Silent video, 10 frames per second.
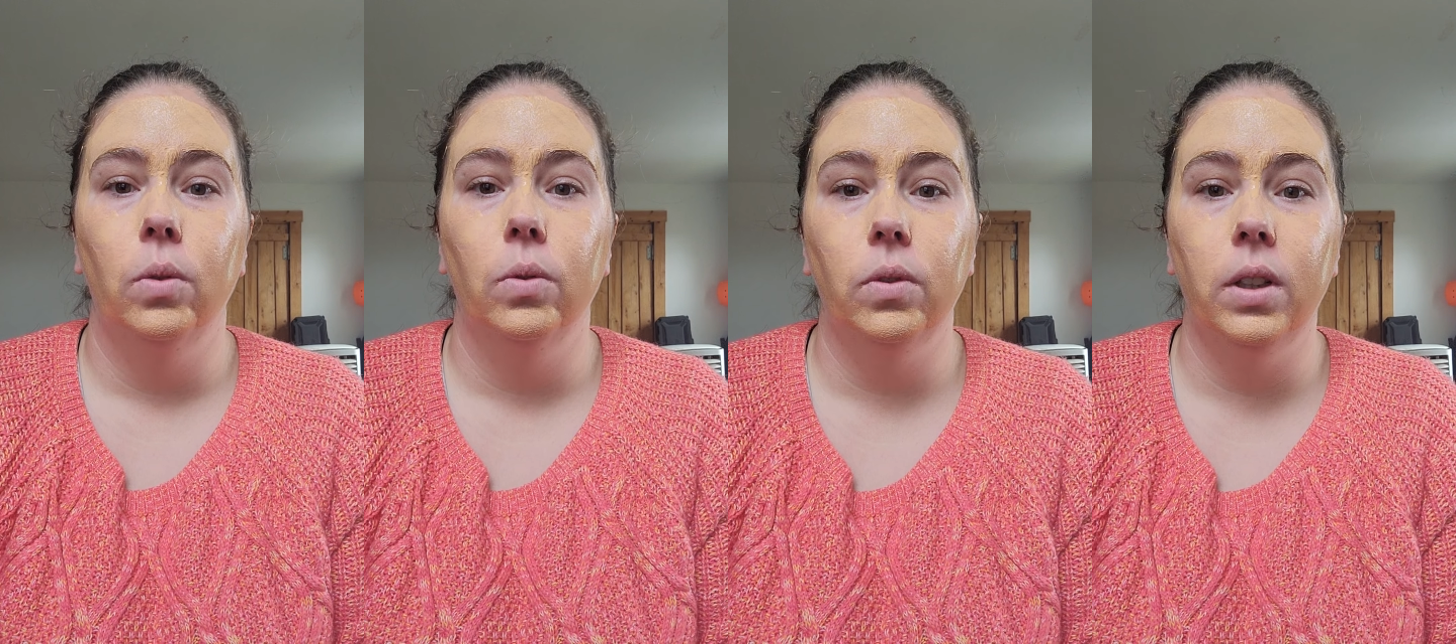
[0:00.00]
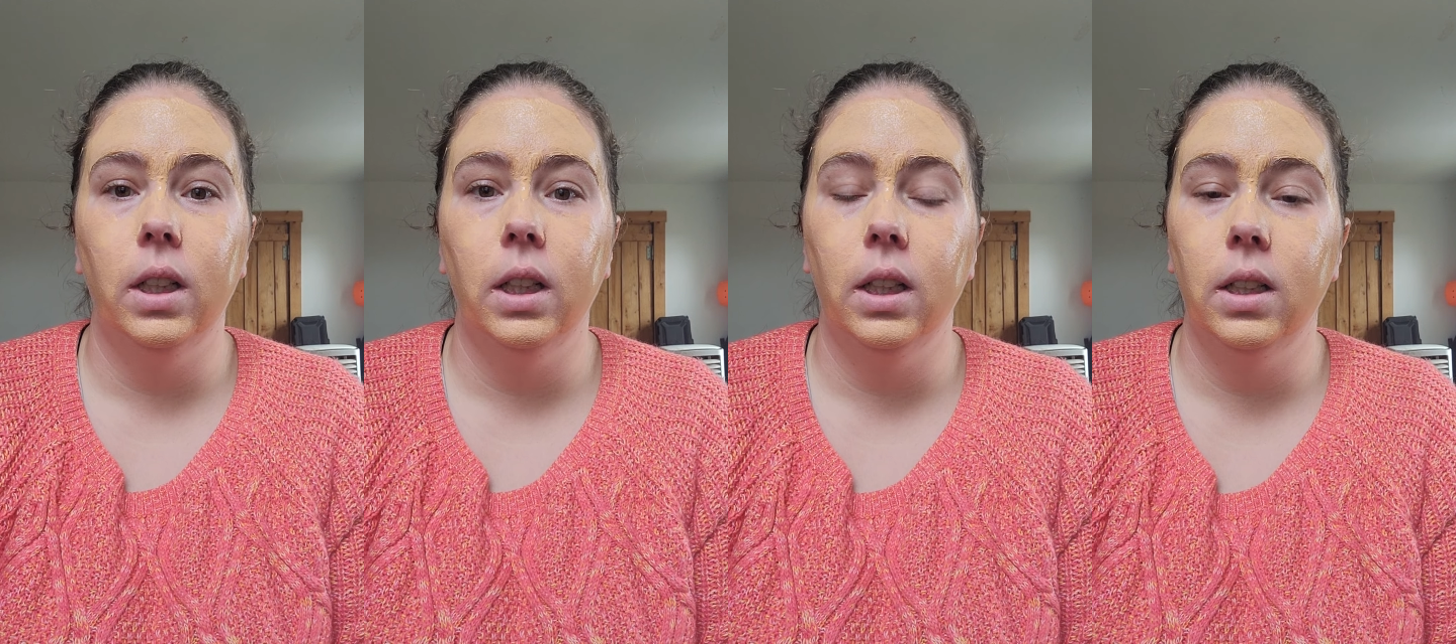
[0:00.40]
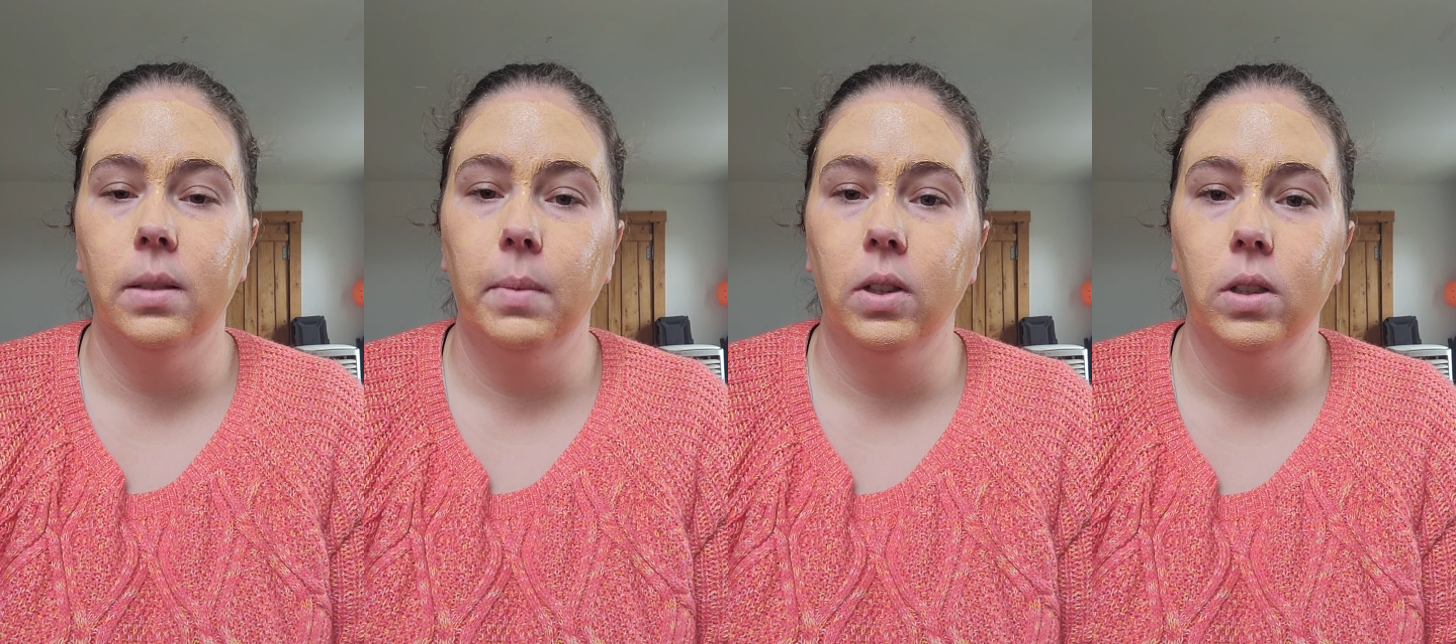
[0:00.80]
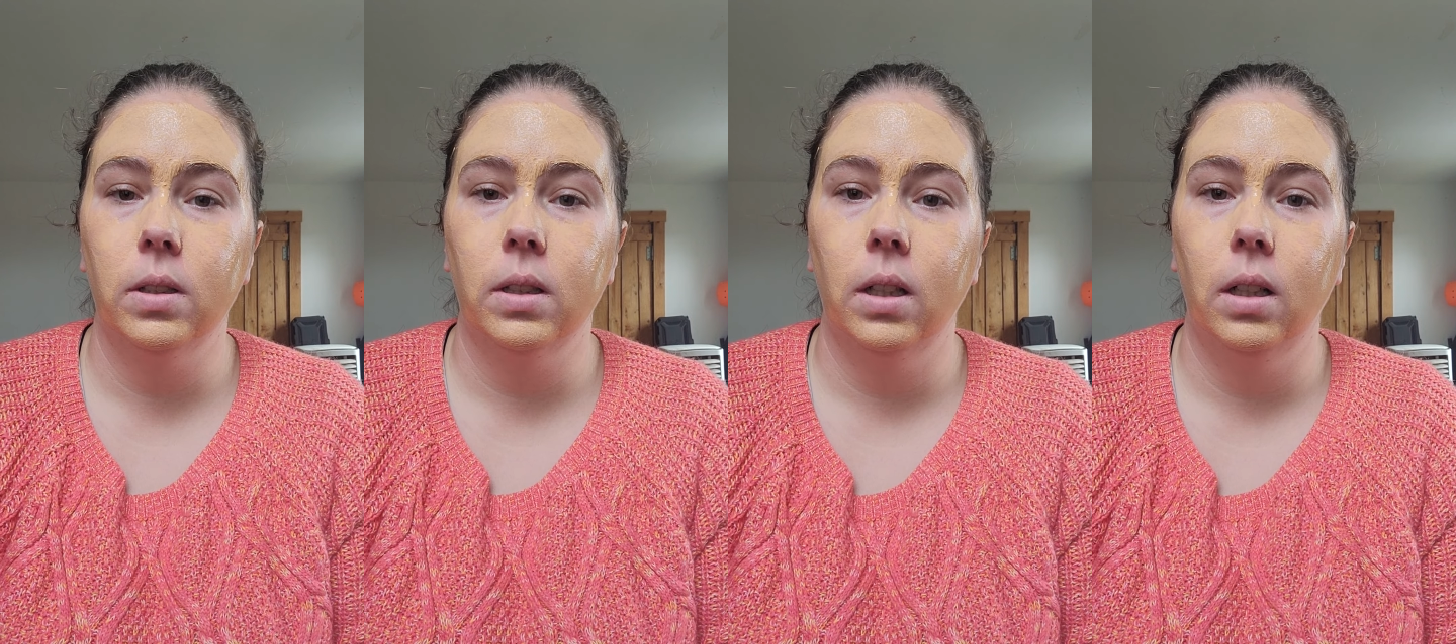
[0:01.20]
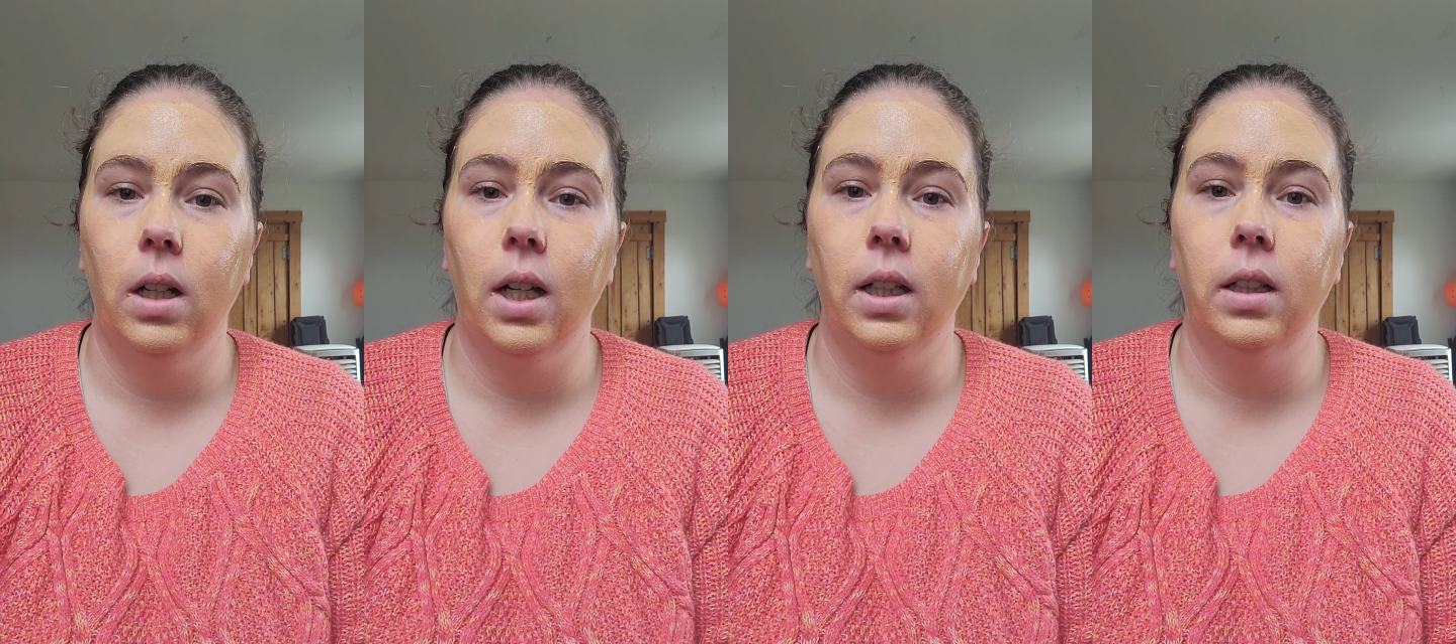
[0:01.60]
reading as much as
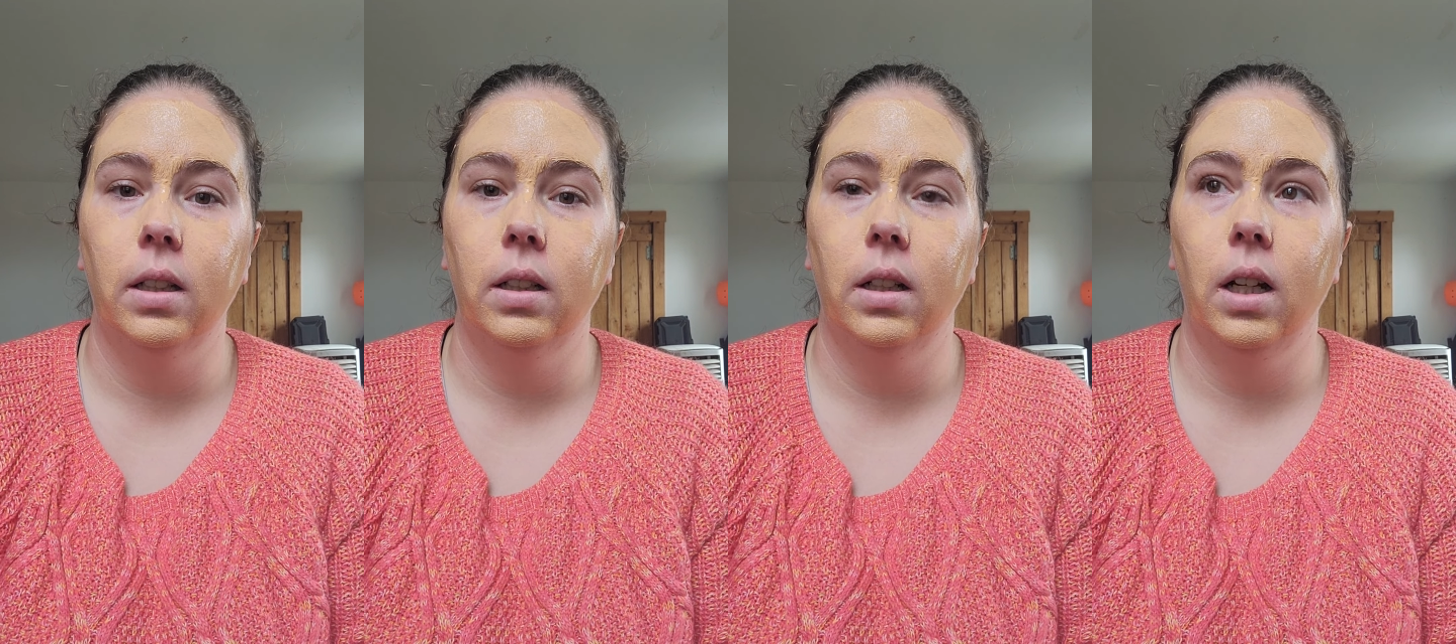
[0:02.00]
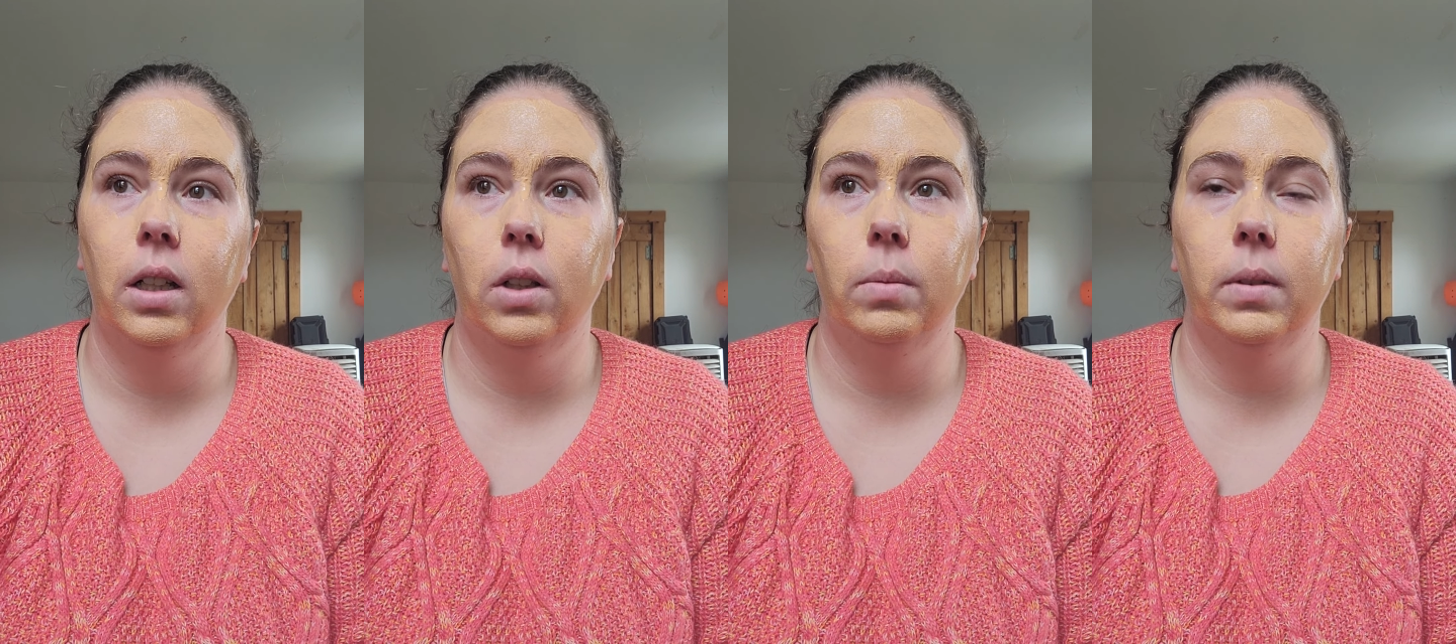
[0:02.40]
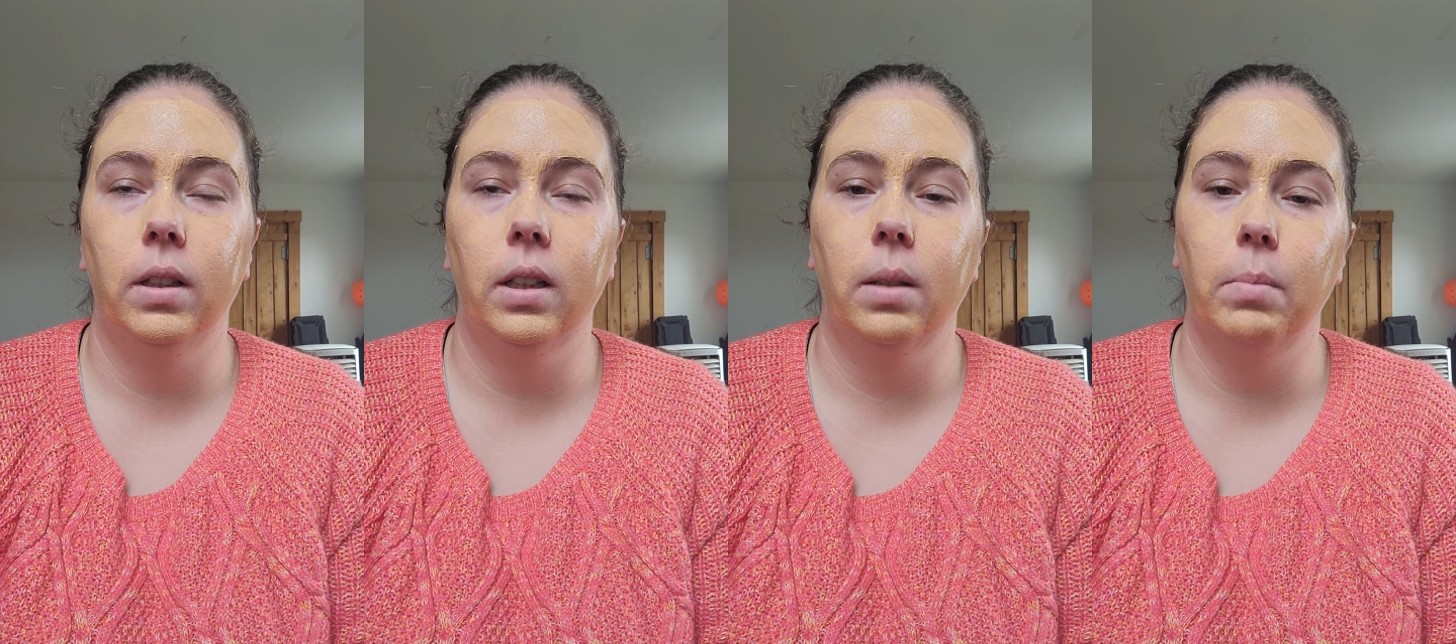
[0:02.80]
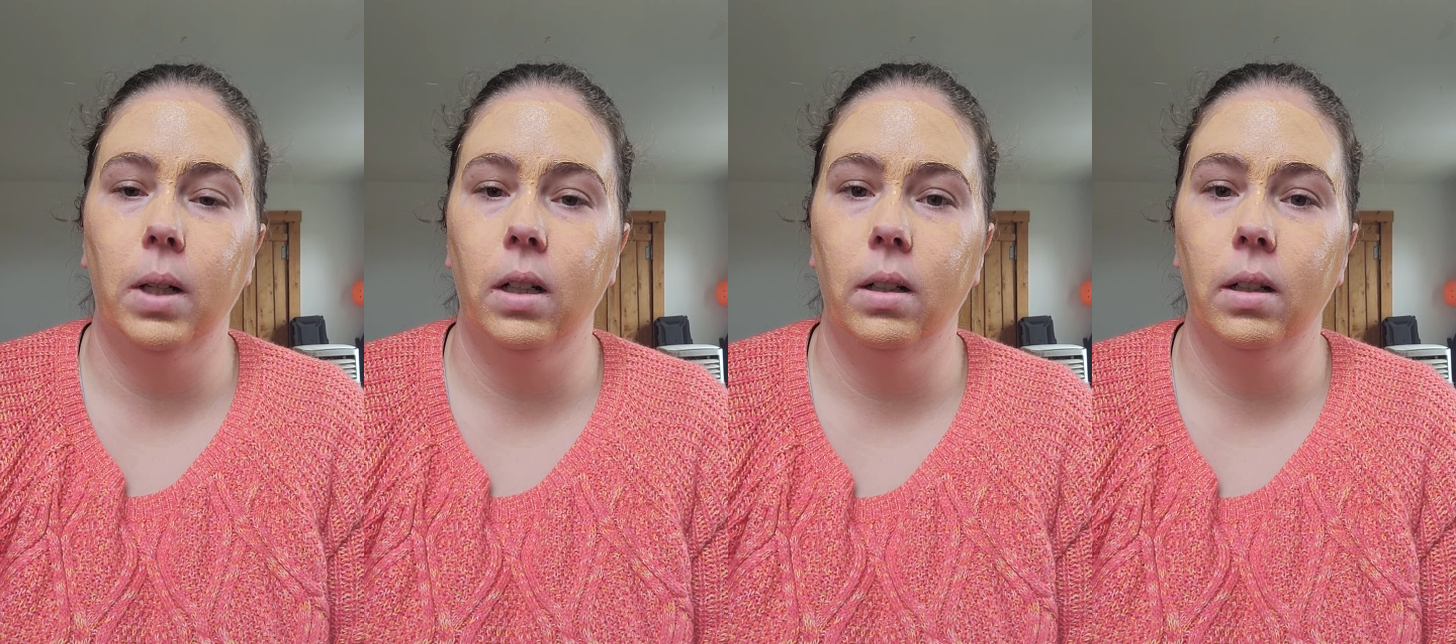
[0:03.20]
I humanly can